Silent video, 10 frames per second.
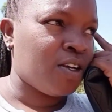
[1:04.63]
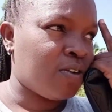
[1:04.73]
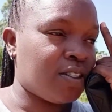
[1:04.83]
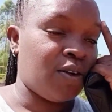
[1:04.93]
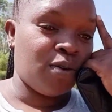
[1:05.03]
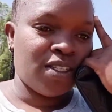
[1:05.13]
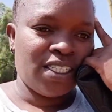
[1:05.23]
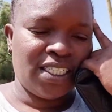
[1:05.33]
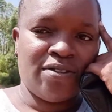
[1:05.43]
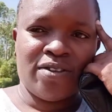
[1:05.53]
because I
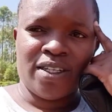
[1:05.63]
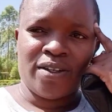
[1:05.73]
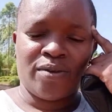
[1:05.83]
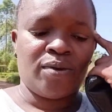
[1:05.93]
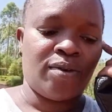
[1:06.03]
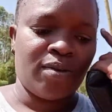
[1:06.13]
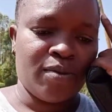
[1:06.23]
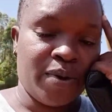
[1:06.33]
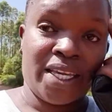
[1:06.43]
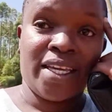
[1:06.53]
wasn't even
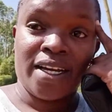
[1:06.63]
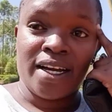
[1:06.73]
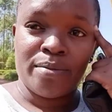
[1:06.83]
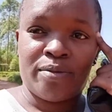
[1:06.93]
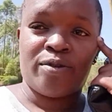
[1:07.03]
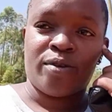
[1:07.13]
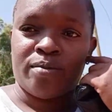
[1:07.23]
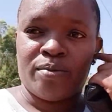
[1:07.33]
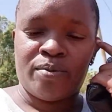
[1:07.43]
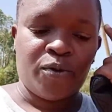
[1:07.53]
waking up
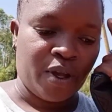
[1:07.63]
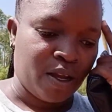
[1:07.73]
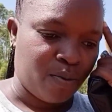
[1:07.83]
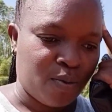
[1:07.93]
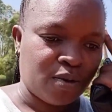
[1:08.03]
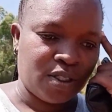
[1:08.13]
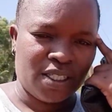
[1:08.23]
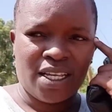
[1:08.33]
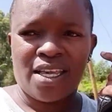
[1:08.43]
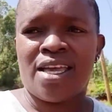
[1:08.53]
from where I
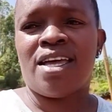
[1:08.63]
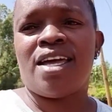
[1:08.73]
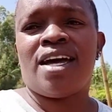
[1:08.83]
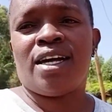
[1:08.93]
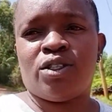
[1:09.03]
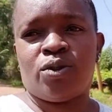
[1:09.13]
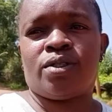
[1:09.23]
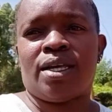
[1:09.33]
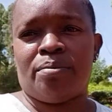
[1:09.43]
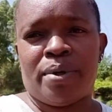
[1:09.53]
was. I took
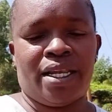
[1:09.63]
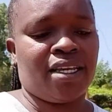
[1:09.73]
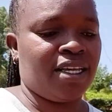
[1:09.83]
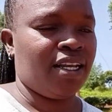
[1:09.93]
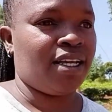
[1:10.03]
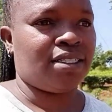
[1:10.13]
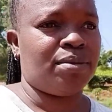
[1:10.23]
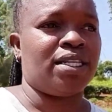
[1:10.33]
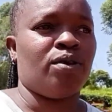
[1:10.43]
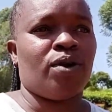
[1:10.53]
some painkillers,
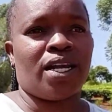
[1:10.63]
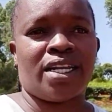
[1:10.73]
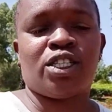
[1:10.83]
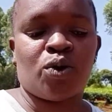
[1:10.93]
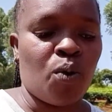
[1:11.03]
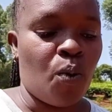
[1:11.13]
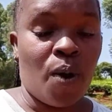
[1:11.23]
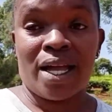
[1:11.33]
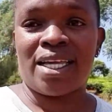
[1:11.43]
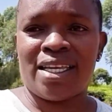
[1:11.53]
but they weren't
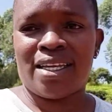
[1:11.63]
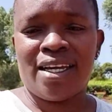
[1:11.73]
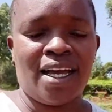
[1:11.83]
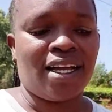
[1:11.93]
working.